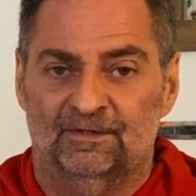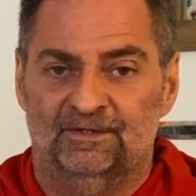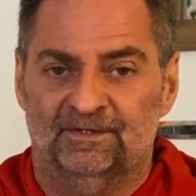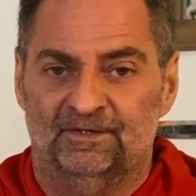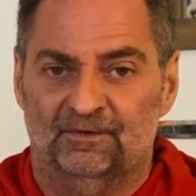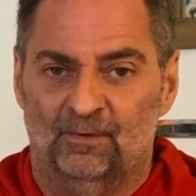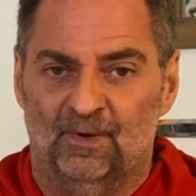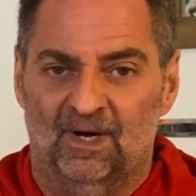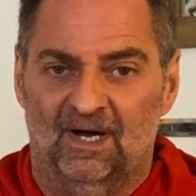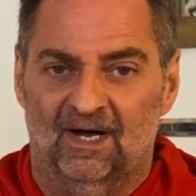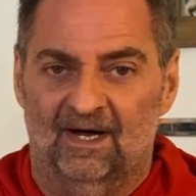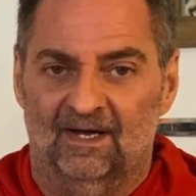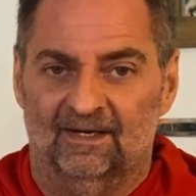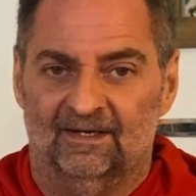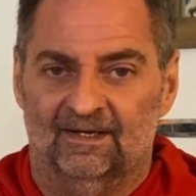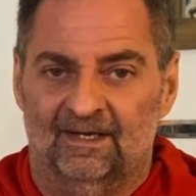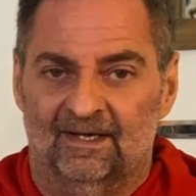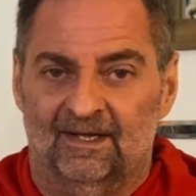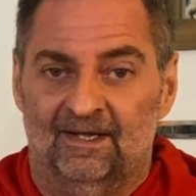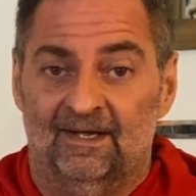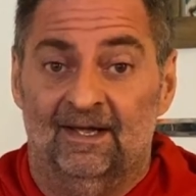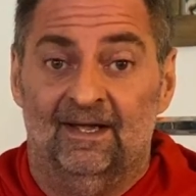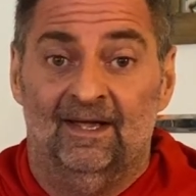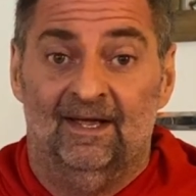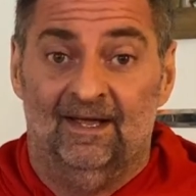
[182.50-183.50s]
squat.
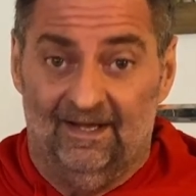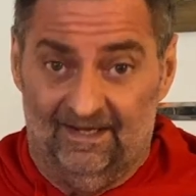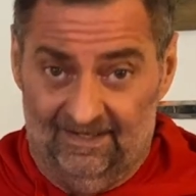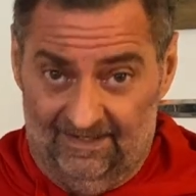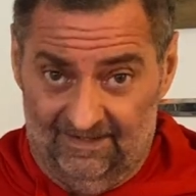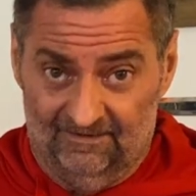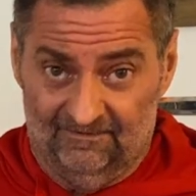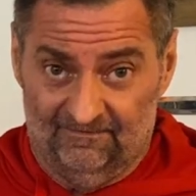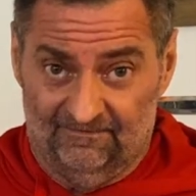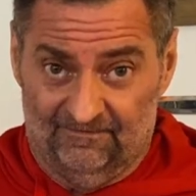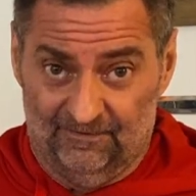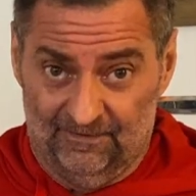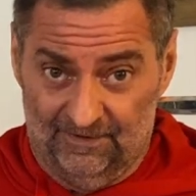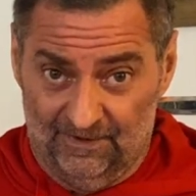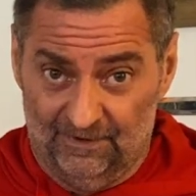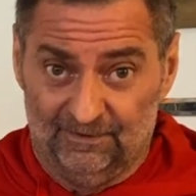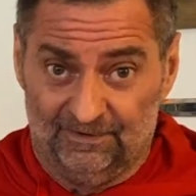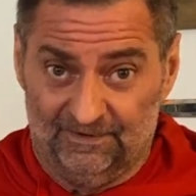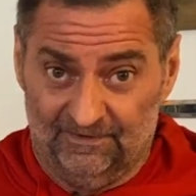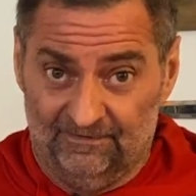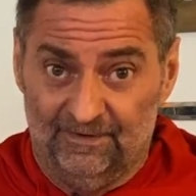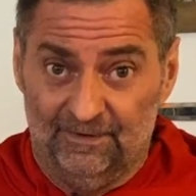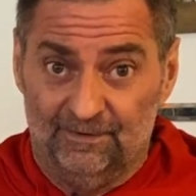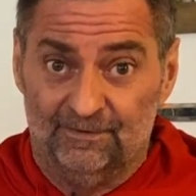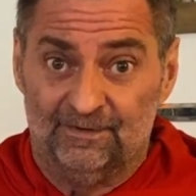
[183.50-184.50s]
And for those
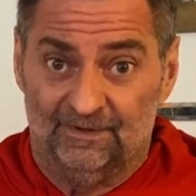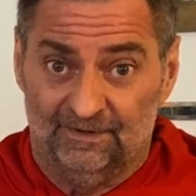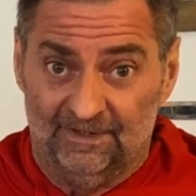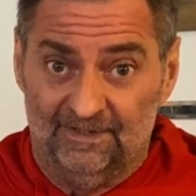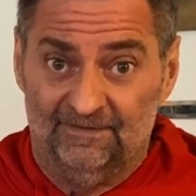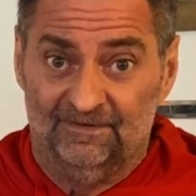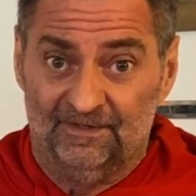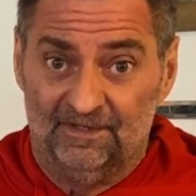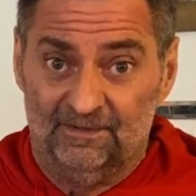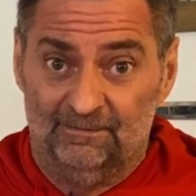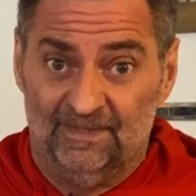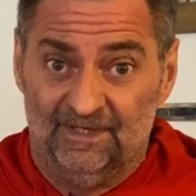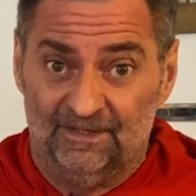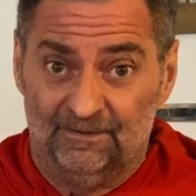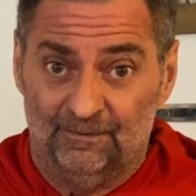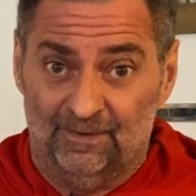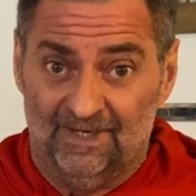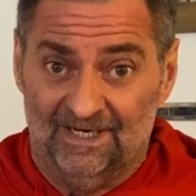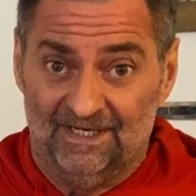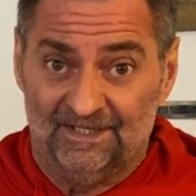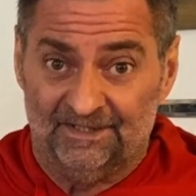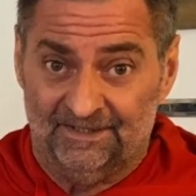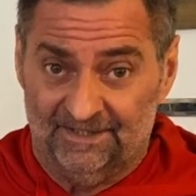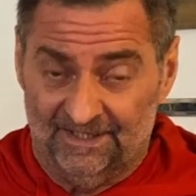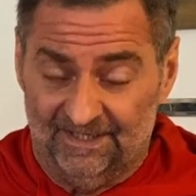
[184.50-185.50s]
of you that live in the
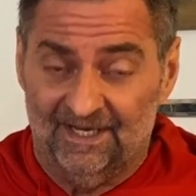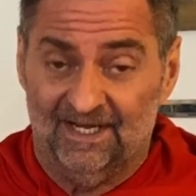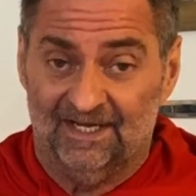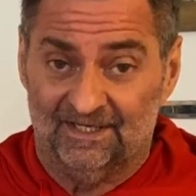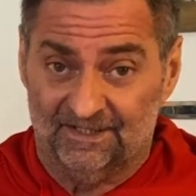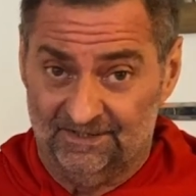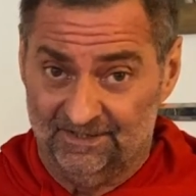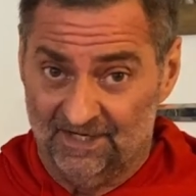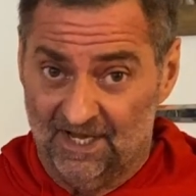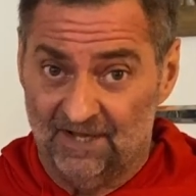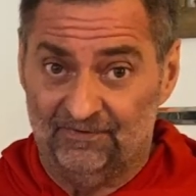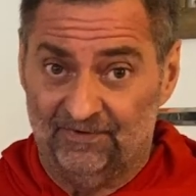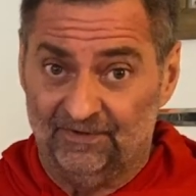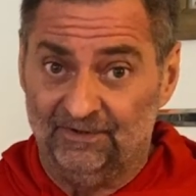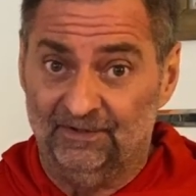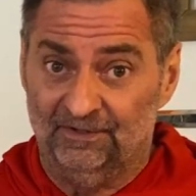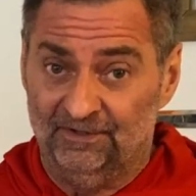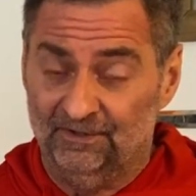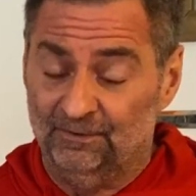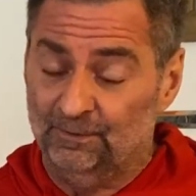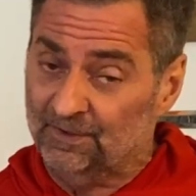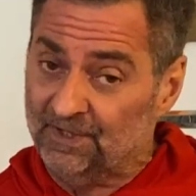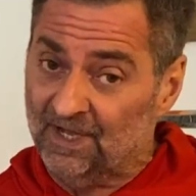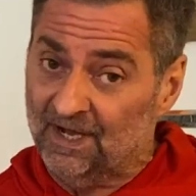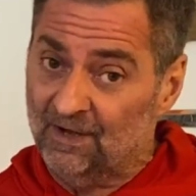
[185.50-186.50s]
Midwest, it has nothing to
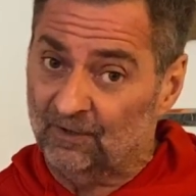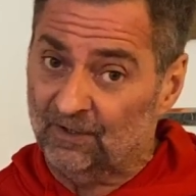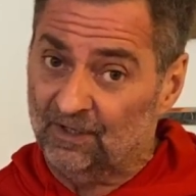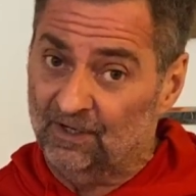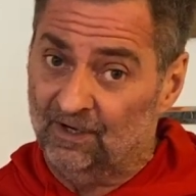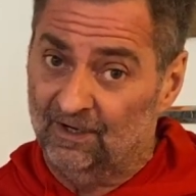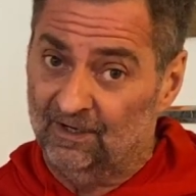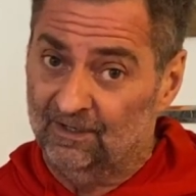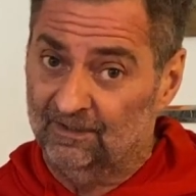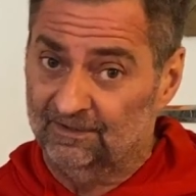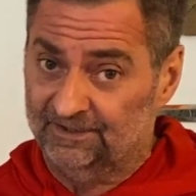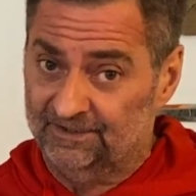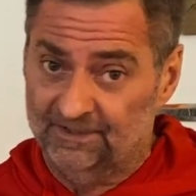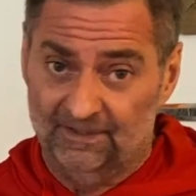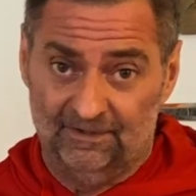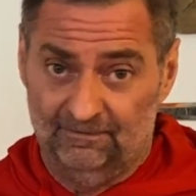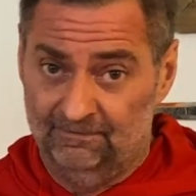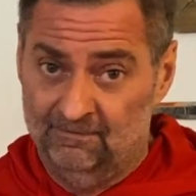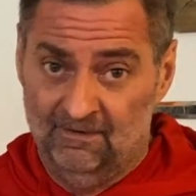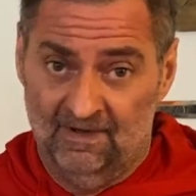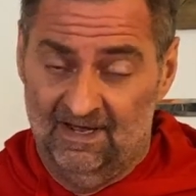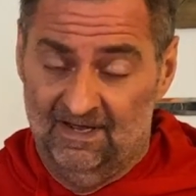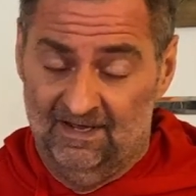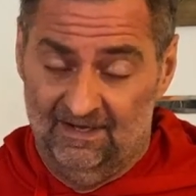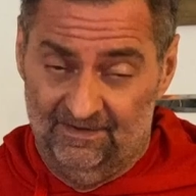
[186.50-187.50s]
do with alcohol,
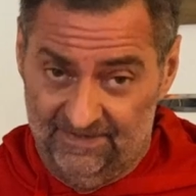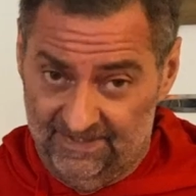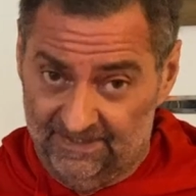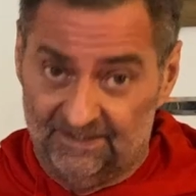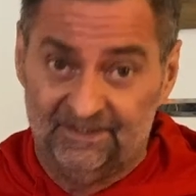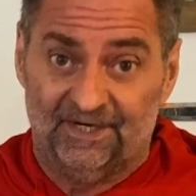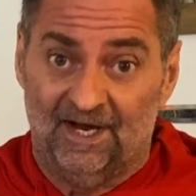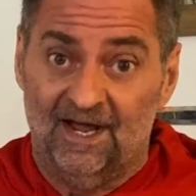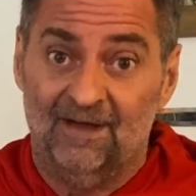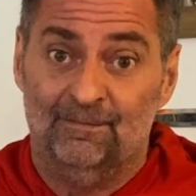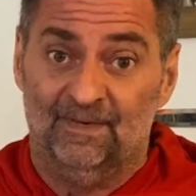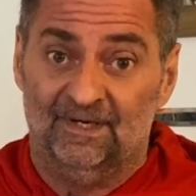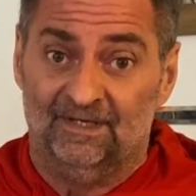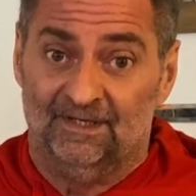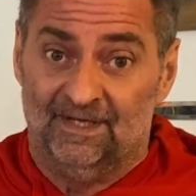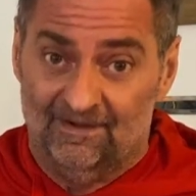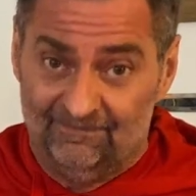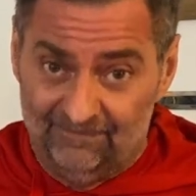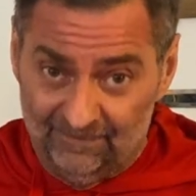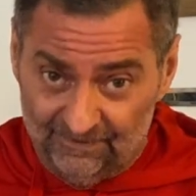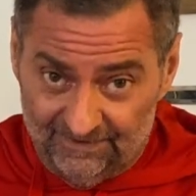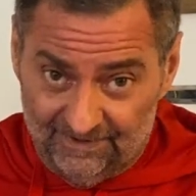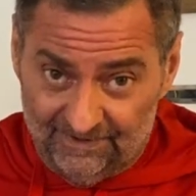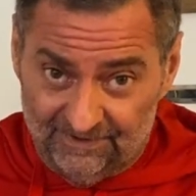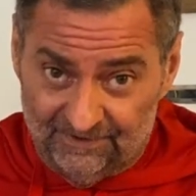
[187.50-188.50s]
so the excitement
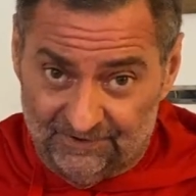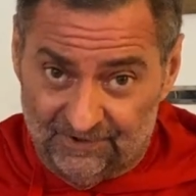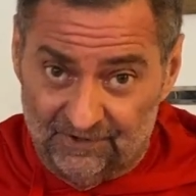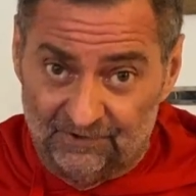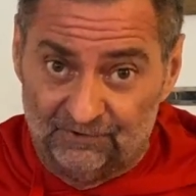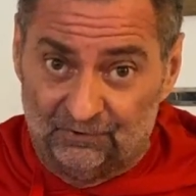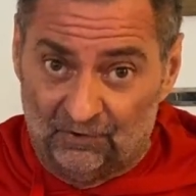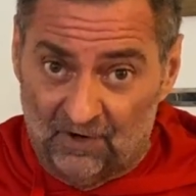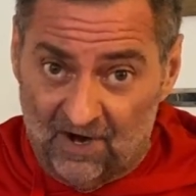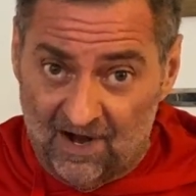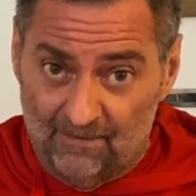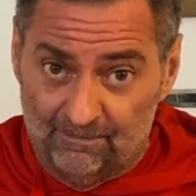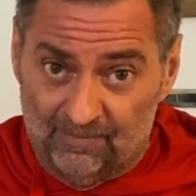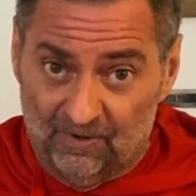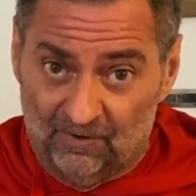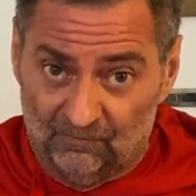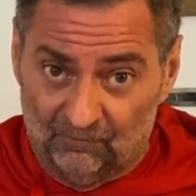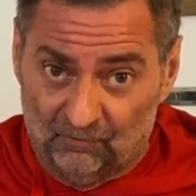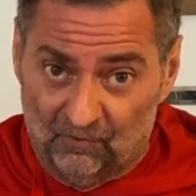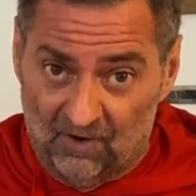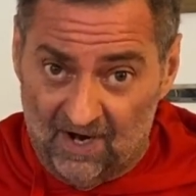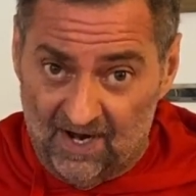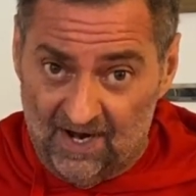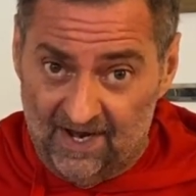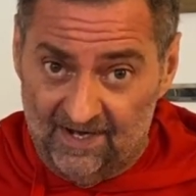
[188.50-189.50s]
level needs to drop
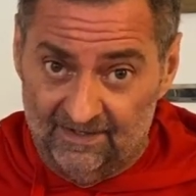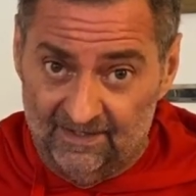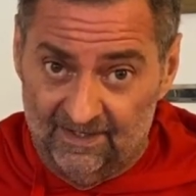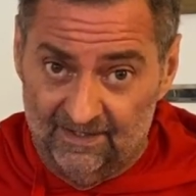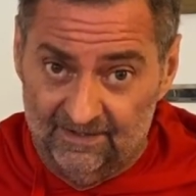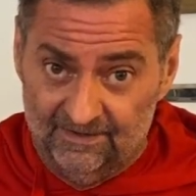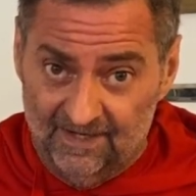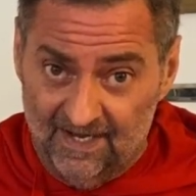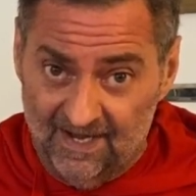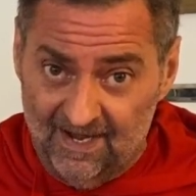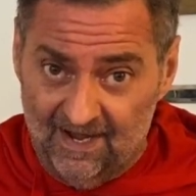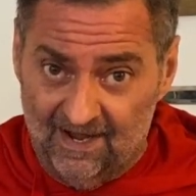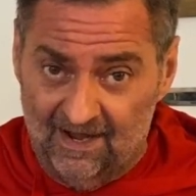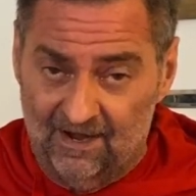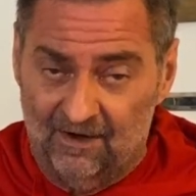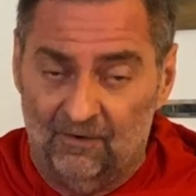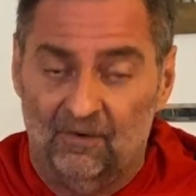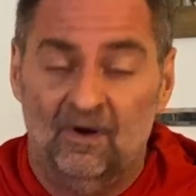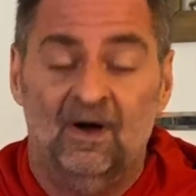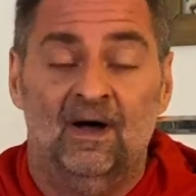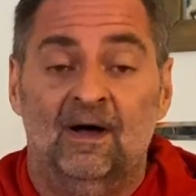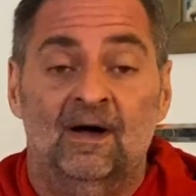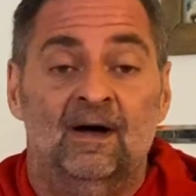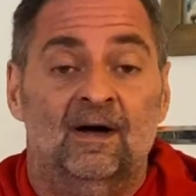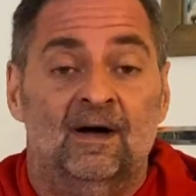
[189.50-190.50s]
right
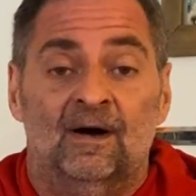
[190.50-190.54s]
now.